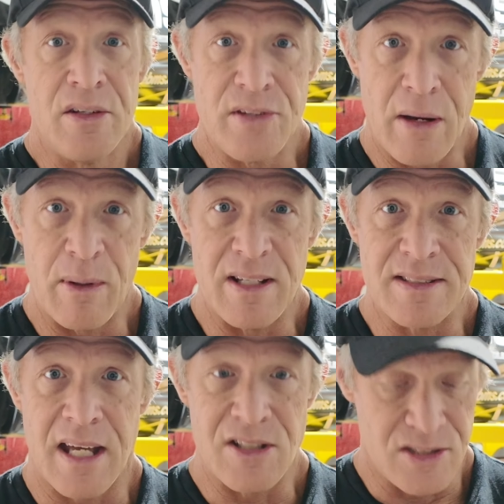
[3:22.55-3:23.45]
So that way
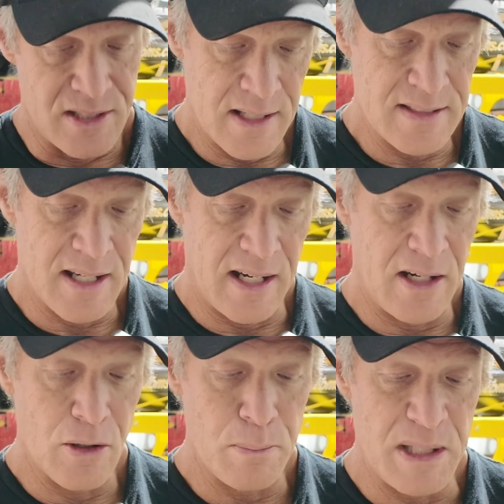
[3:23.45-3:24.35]
it's got just nice
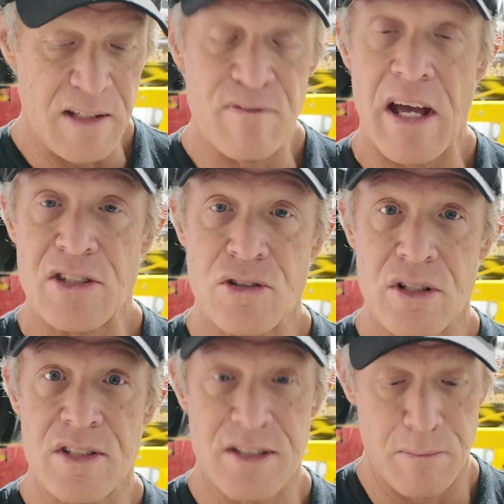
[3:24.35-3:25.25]
ARP
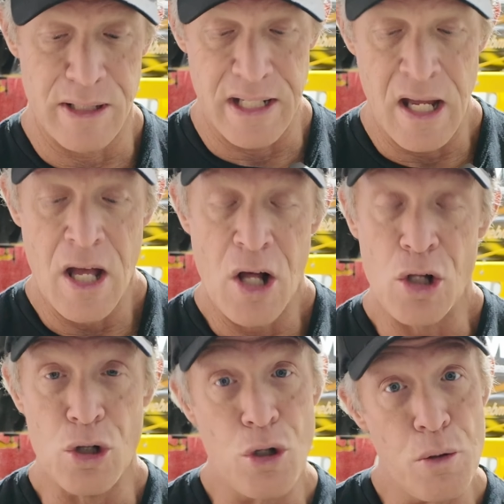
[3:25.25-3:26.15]
fastener assembly
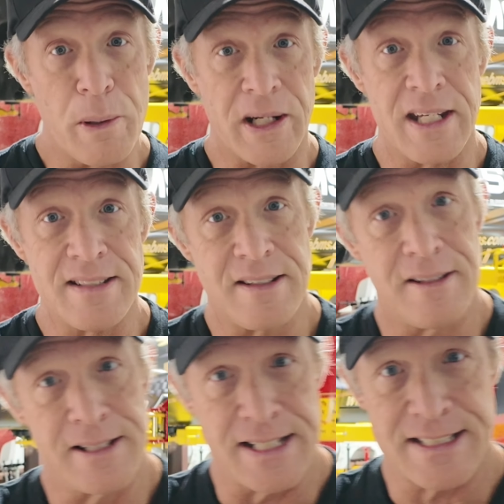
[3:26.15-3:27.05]
lubricant
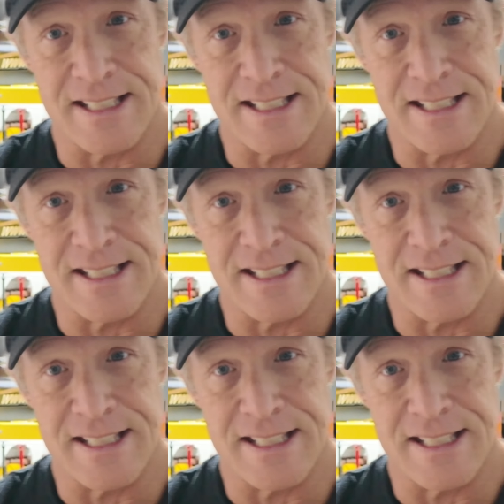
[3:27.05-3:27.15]
on